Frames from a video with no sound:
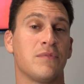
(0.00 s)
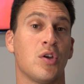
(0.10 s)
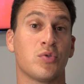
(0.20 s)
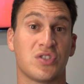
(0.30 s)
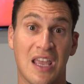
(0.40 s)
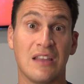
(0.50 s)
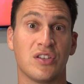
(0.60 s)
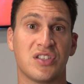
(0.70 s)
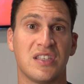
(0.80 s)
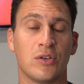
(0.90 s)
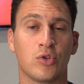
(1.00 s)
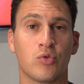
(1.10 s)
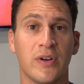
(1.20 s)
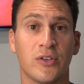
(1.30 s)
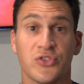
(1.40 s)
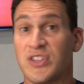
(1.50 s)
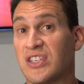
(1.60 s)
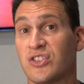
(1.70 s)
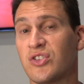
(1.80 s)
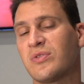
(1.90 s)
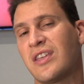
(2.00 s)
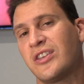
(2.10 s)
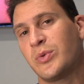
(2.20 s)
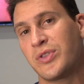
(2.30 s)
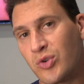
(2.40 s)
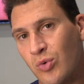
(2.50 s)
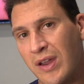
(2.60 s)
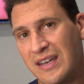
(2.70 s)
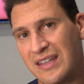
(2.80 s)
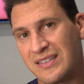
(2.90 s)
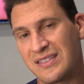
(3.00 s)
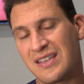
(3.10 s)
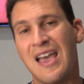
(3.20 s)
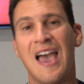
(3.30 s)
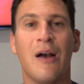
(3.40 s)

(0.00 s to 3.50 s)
you know, stainless steel grills, they just don't tell you what the grade is.